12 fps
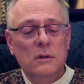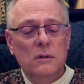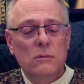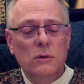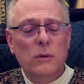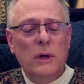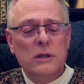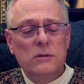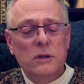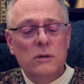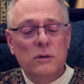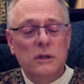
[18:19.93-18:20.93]
Were you
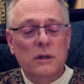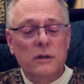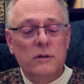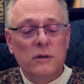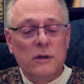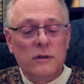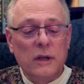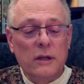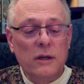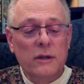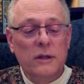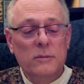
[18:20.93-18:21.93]
actually going yonder to tell
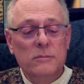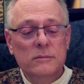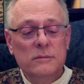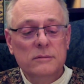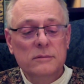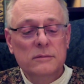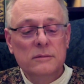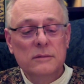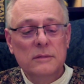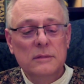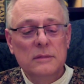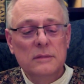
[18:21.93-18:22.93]
on them?"
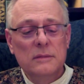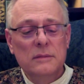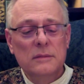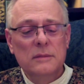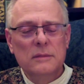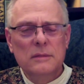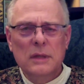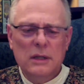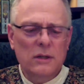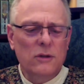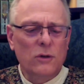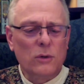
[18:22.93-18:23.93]
He
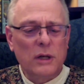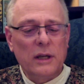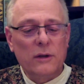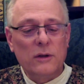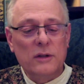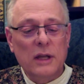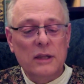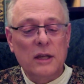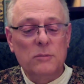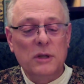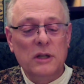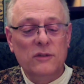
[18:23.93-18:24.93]
didn't know quite how to take
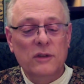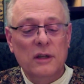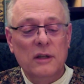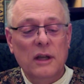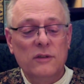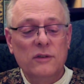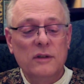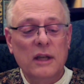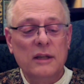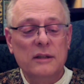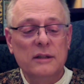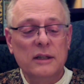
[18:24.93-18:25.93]
that, but he said
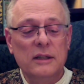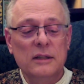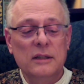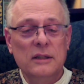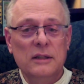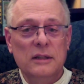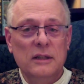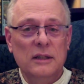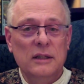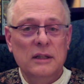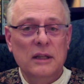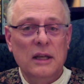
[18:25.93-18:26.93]
hesitatingly,
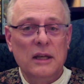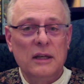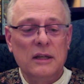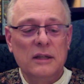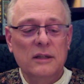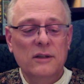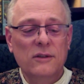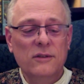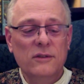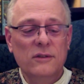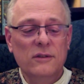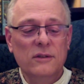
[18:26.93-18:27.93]

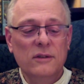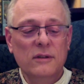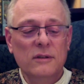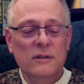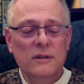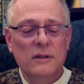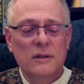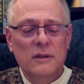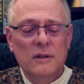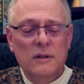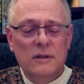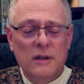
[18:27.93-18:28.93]
"Yes."
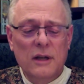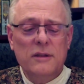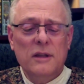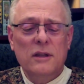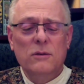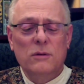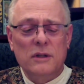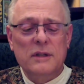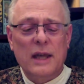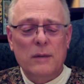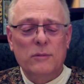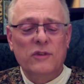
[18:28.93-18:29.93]
"Then I think you are a
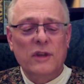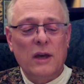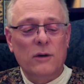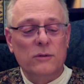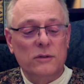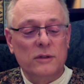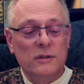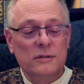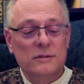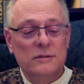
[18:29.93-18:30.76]
damned scoundrel."